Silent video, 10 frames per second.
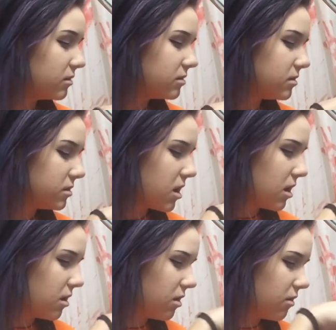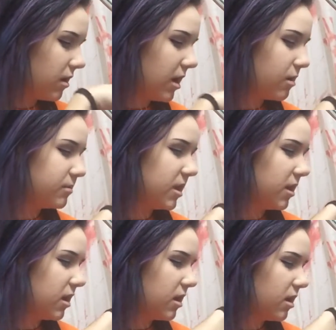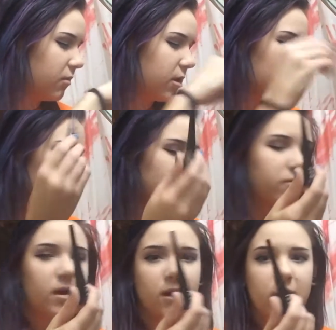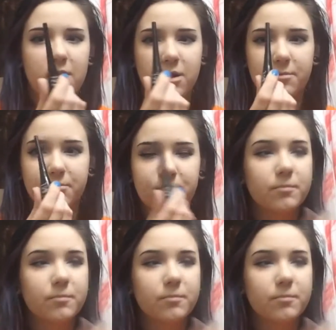So now I'm taking waterproof eyeliner